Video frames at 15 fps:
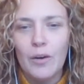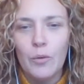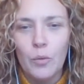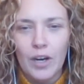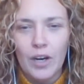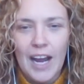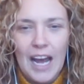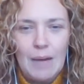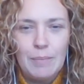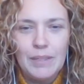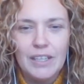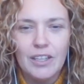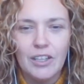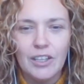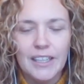We're happy
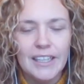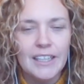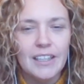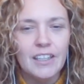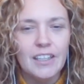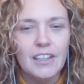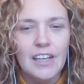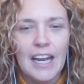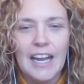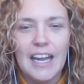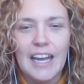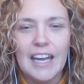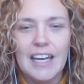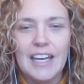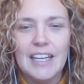you're here,
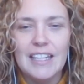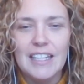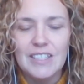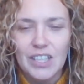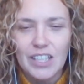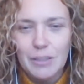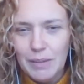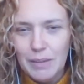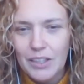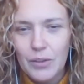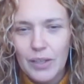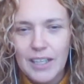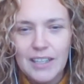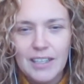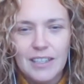and it's gonna be
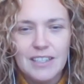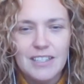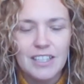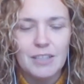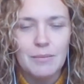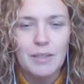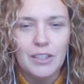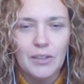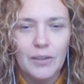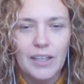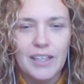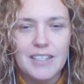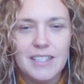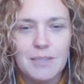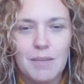a
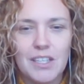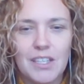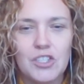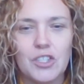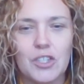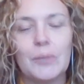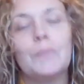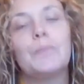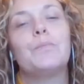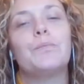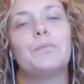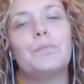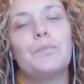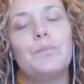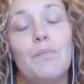great semester.
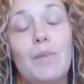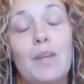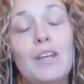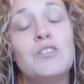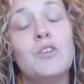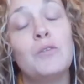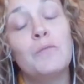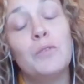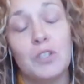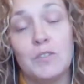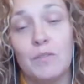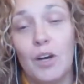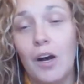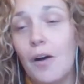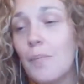So first
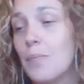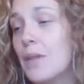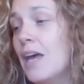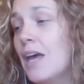of all,